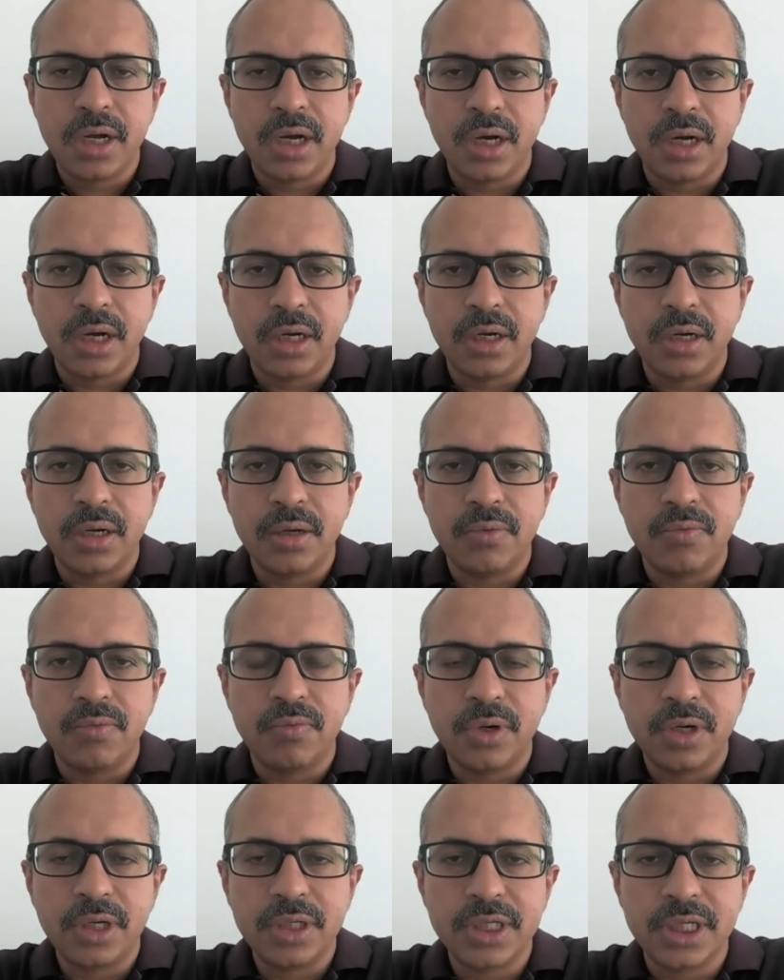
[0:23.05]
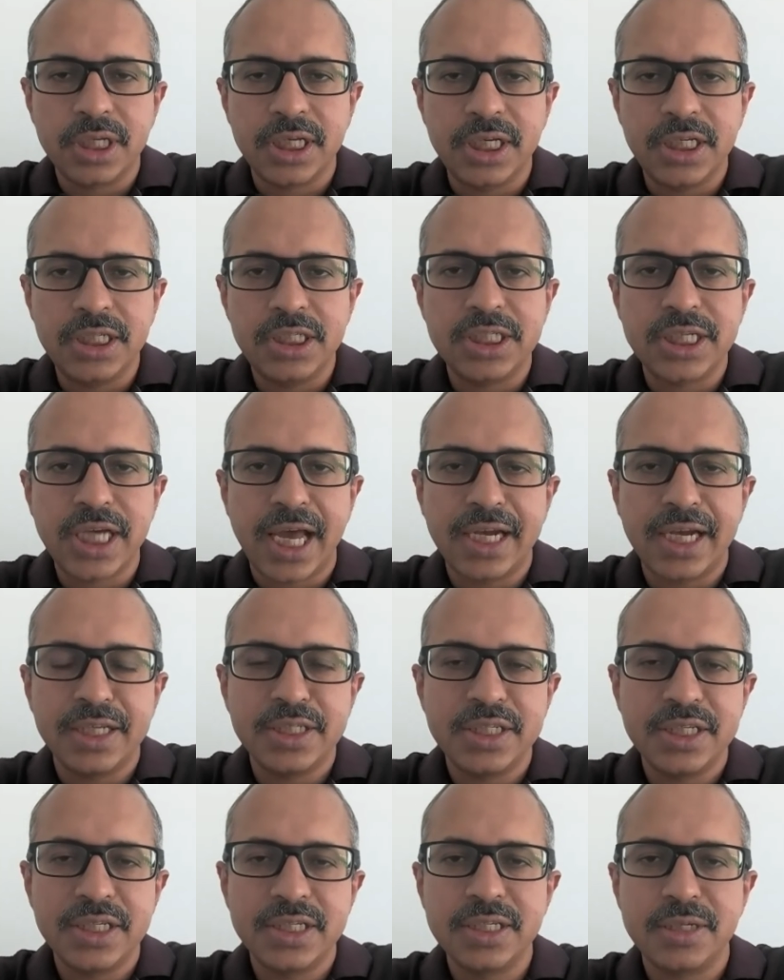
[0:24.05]
what are the key
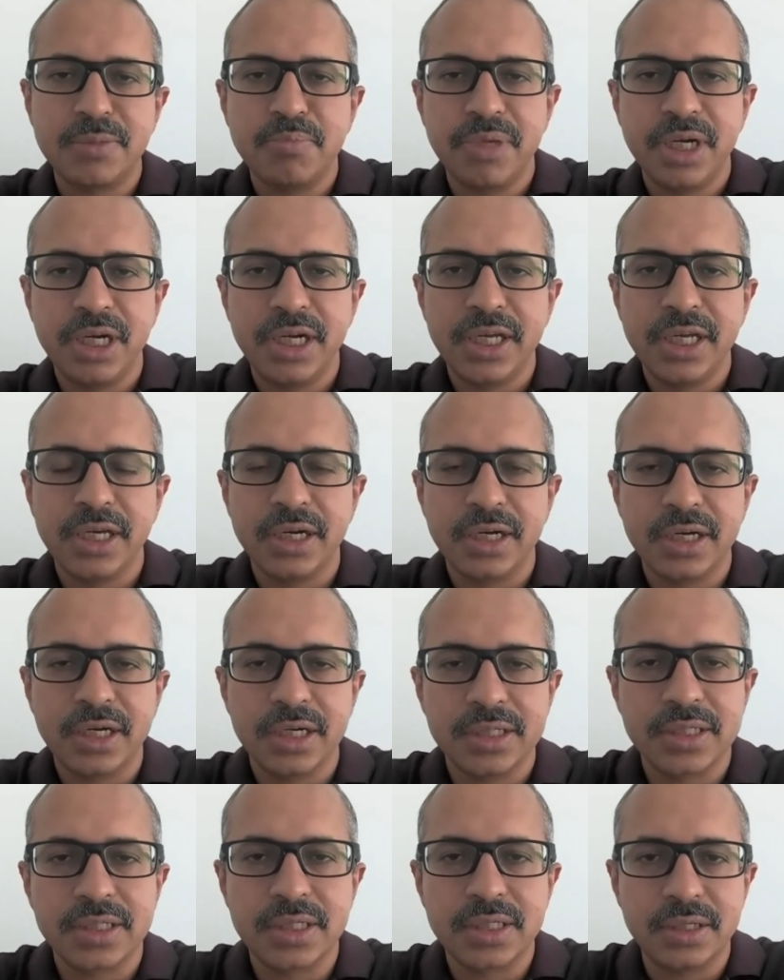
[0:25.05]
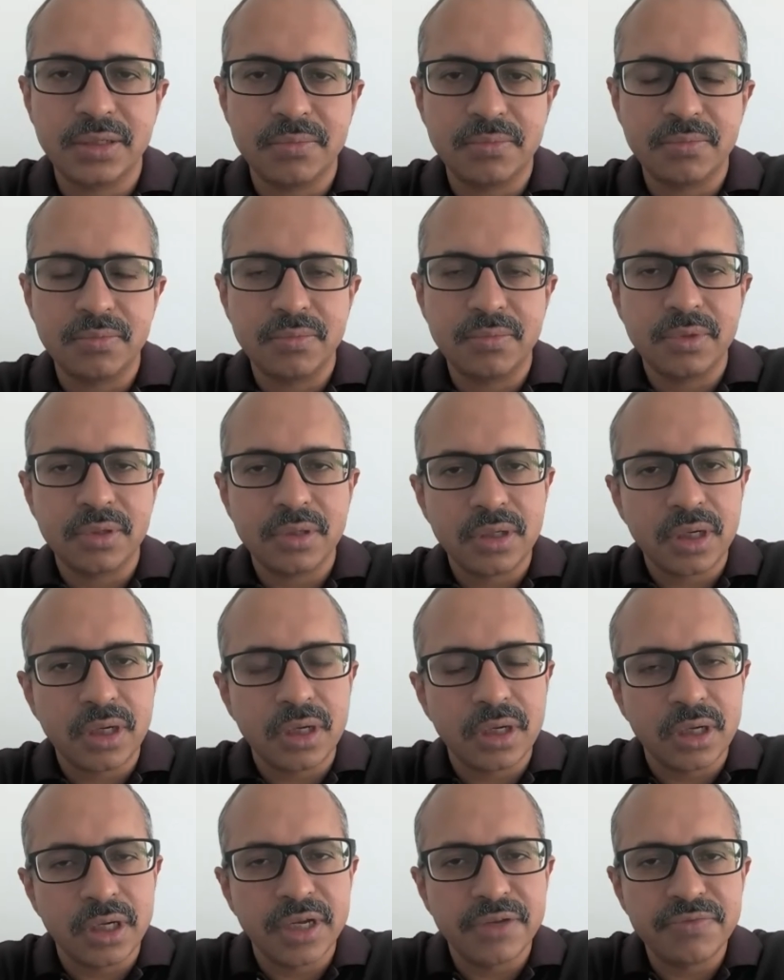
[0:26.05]
challenges in building a custom,
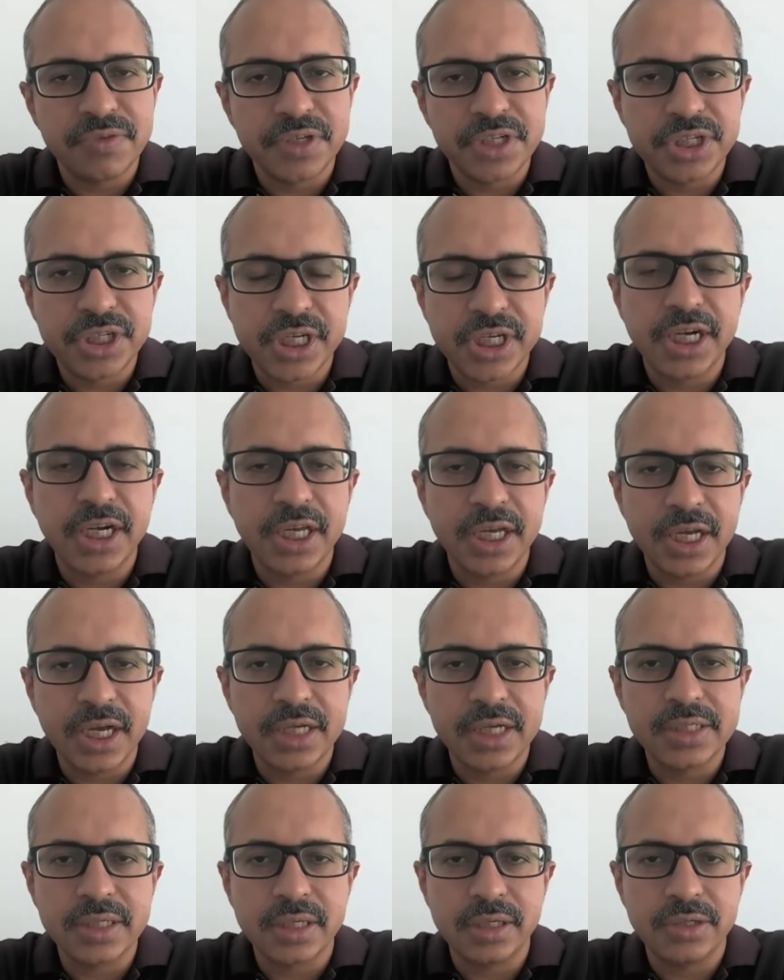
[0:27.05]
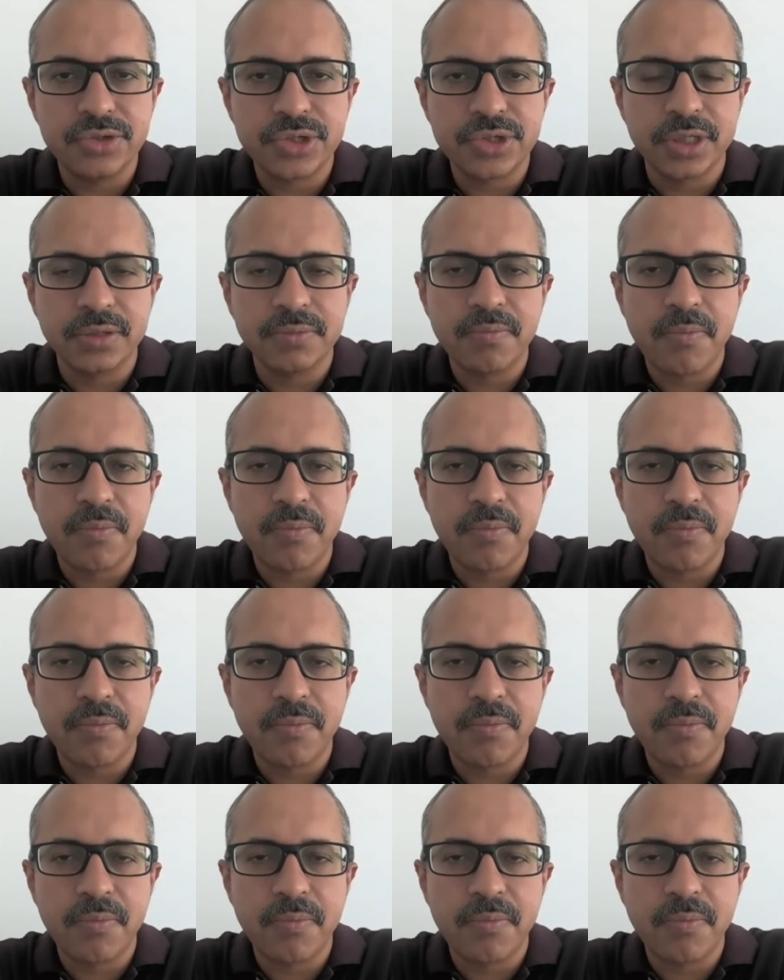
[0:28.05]
efficient AI solution.